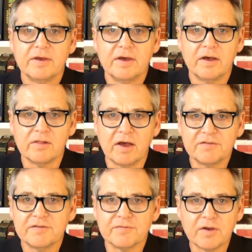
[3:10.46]
a loss
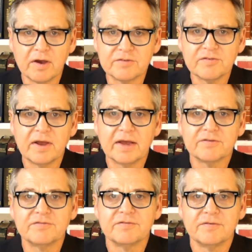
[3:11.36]
of
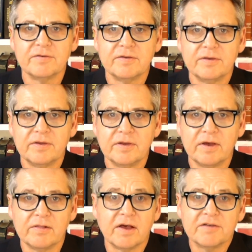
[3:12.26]
contracts, a
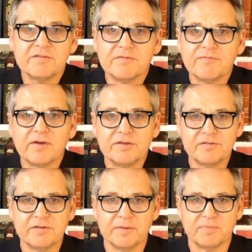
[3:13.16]
loss of
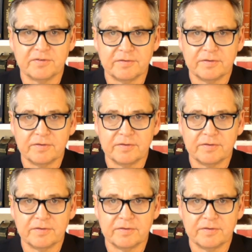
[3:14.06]
friendships.